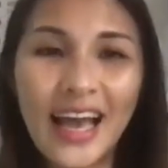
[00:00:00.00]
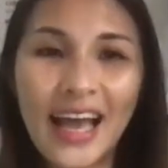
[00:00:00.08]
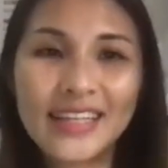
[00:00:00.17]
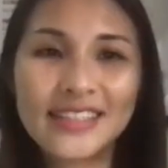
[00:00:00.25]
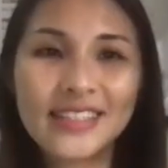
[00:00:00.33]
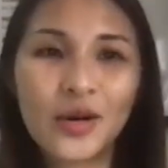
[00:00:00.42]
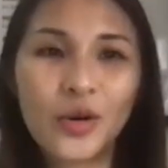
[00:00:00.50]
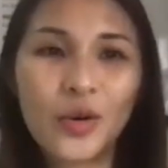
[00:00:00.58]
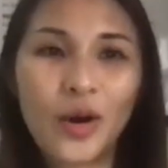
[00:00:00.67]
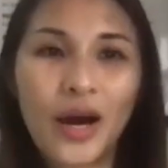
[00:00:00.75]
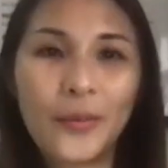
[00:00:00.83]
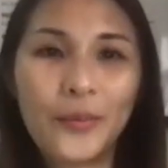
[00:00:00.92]
And
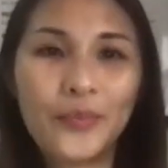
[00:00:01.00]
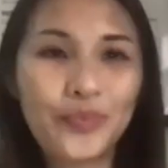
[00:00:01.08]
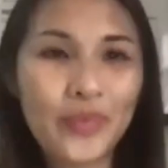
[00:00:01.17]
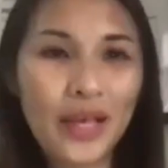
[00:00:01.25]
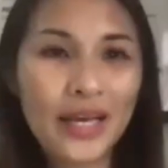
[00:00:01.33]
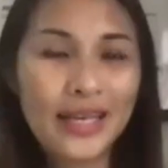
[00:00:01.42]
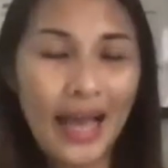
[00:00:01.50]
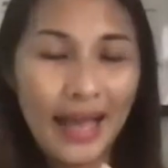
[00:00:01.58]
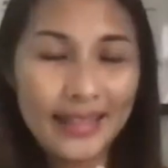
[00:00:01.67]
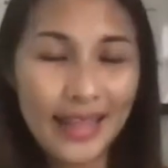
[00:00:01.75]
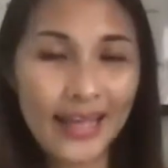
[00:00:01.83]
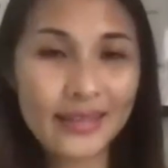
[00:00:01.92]
so
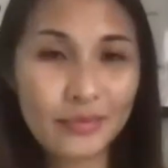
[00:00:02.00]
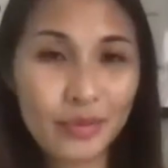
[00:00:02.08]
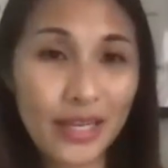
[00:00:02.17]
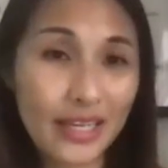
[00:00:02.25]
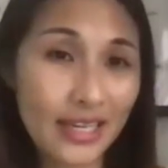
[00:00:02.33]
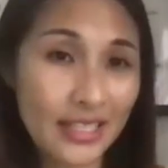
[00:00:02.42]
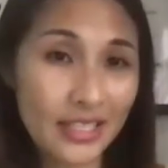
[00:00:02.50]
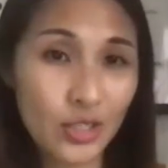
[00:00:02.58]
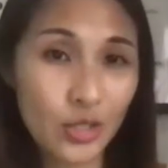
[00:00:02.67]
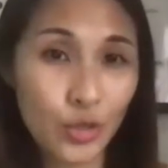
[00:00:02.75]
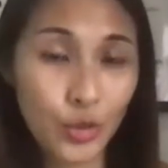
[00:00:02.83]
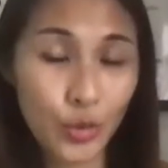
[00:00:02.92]
and that brings us
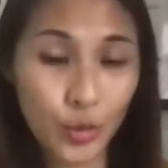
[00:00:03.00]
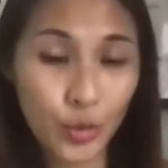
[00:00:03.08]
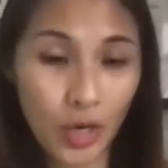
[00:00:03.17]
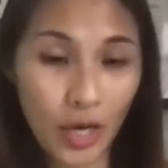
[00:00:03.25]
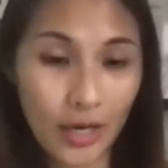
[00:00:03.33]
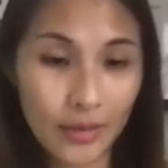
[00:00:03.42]
to